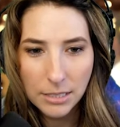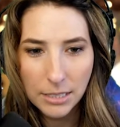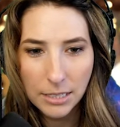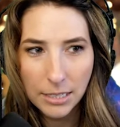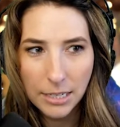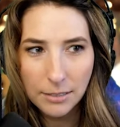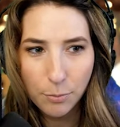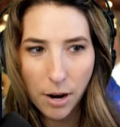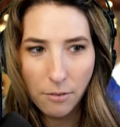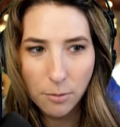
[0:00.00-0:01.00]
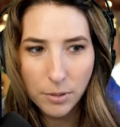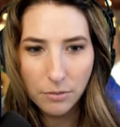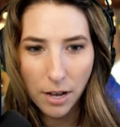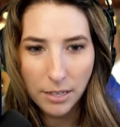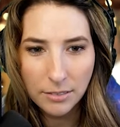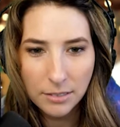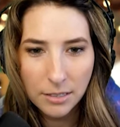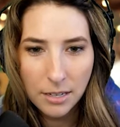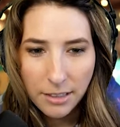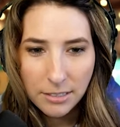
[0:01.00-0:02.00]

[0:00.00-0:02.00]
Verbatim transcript: Listen, it's probably fine. Now,